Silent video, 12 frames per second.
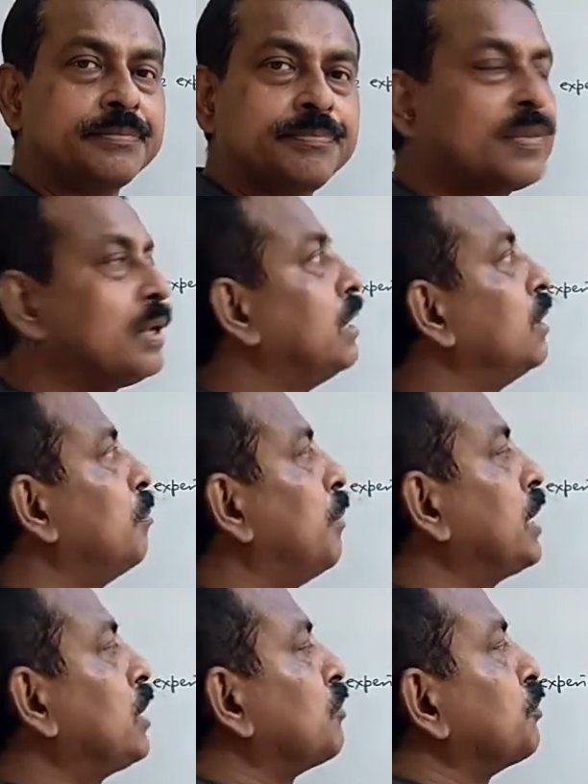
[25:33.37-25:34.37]
But of course,
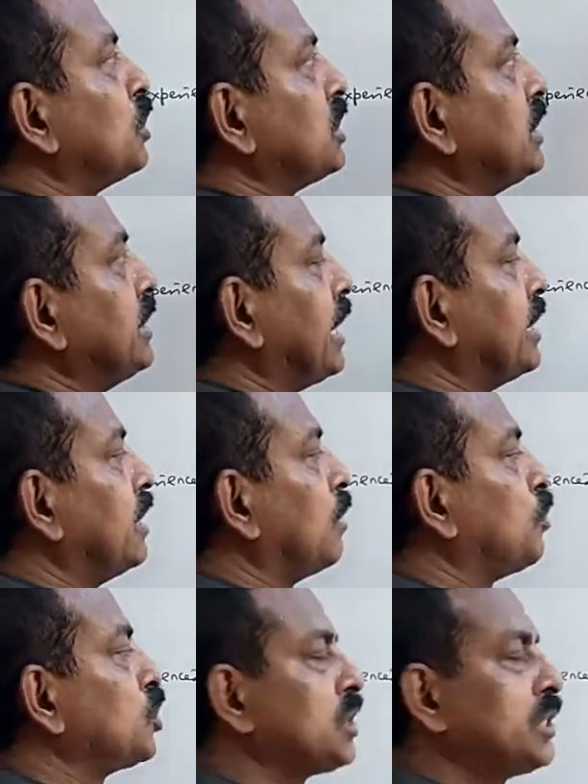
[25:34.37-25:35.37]
they are in opposite
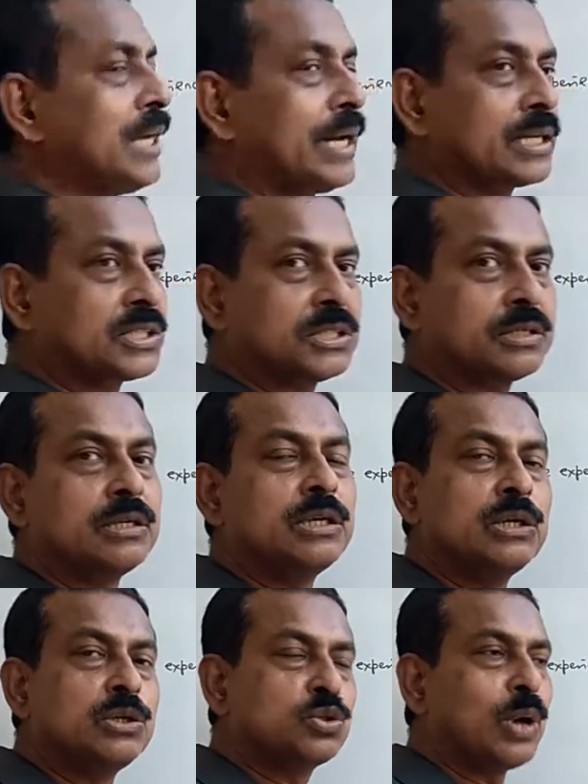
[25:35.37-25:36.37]
direction. So
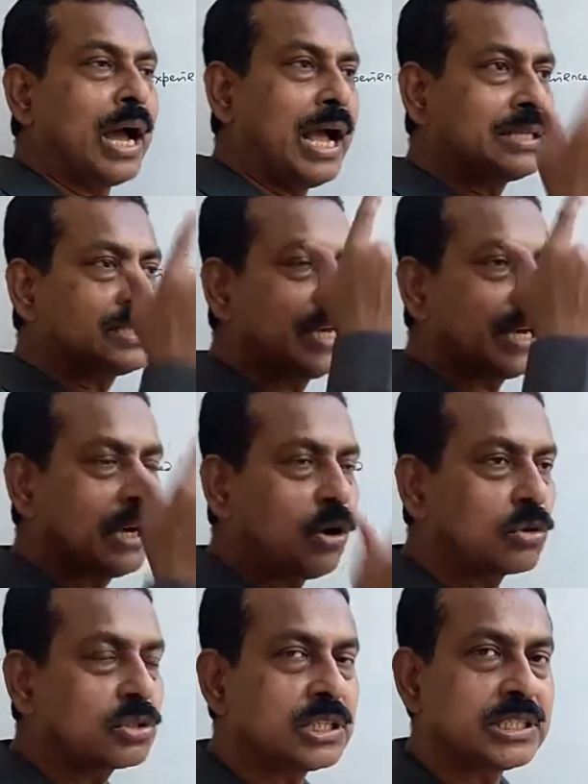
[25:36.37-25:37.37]
as they are along the
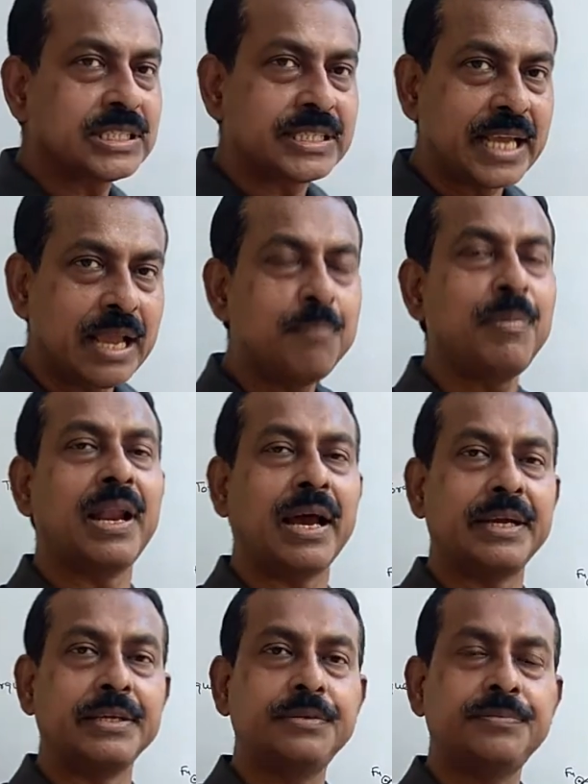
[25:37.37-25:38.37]
same line,
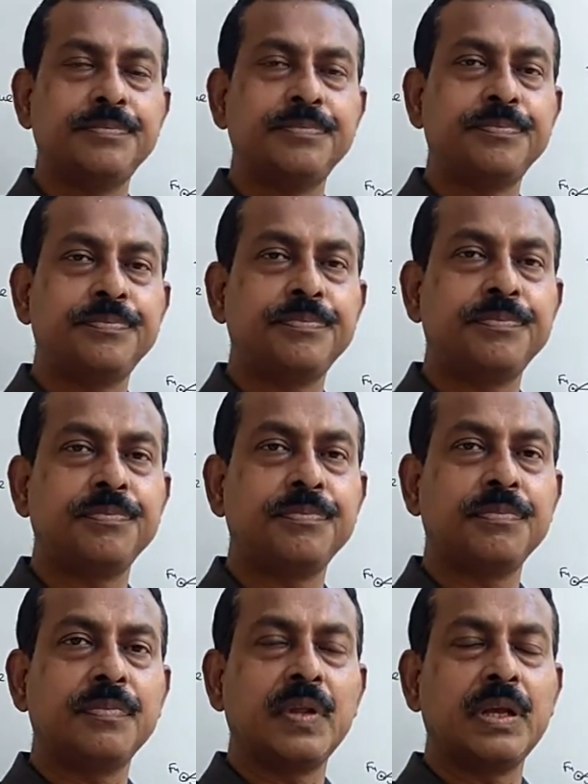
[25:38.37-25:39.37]

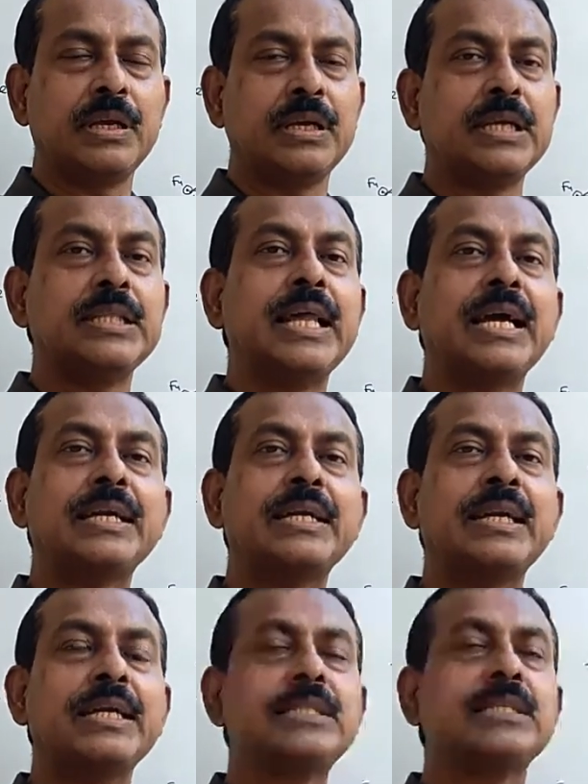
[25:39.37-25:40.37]
in that case,
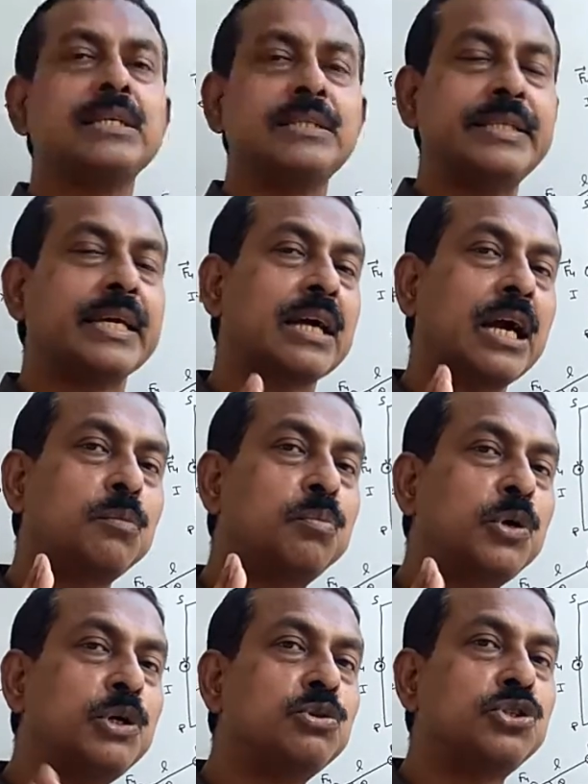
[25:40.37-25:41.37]
they can't produce
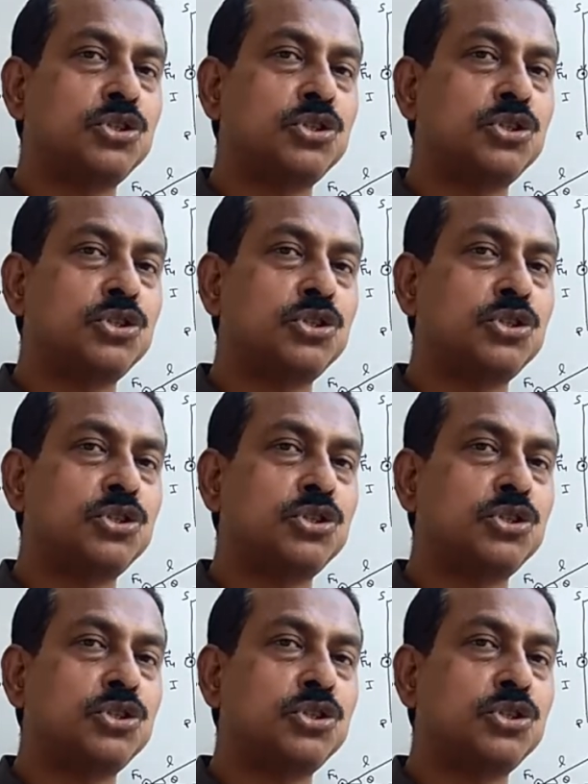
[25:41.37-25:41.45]
torque.